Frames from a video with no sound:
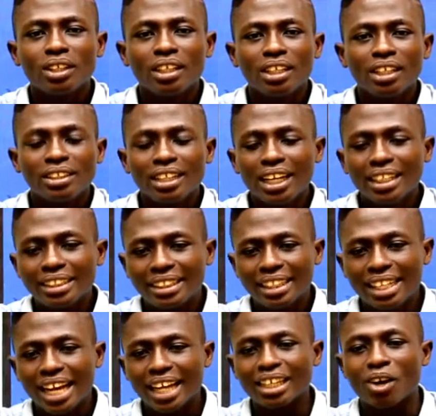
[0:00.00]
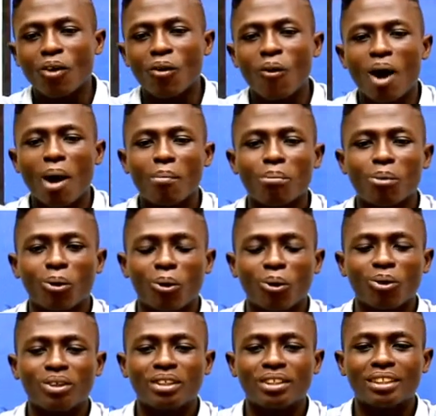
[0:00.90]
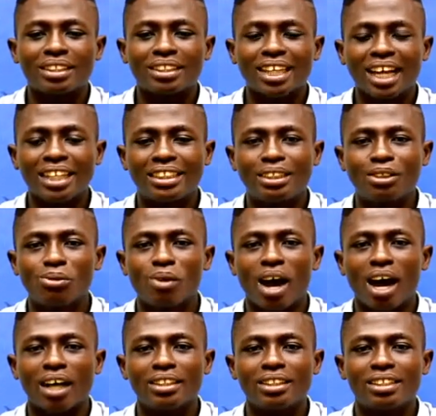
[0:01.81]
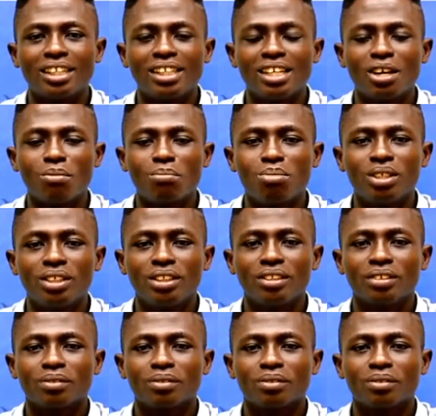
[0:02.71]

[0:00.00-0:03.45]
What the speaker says: they see that no one boy starts you out till you be